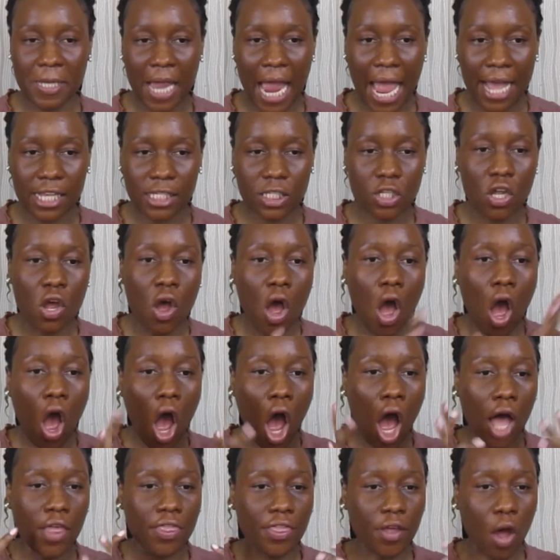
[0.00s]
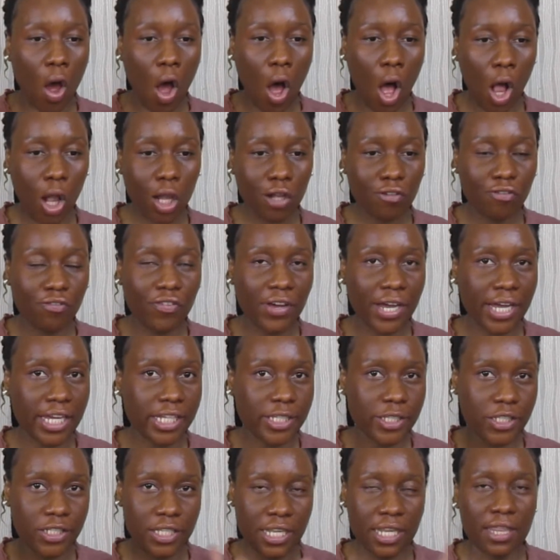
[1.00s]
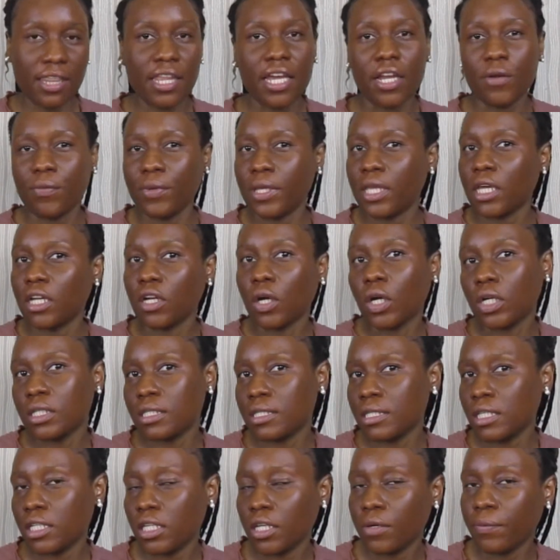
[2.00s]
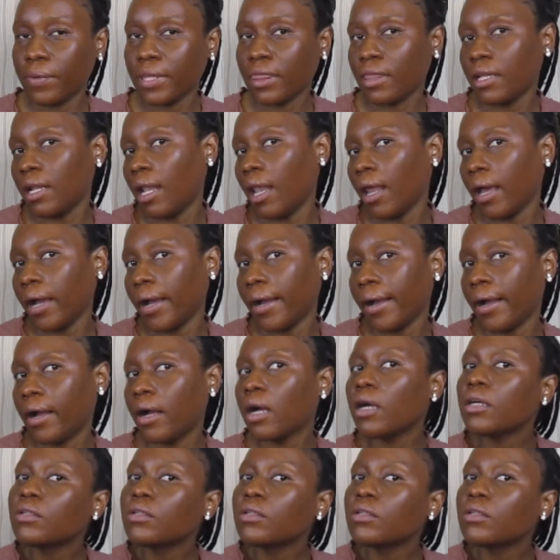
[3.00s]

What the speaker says: test on the whole face, and then we can continue with the look.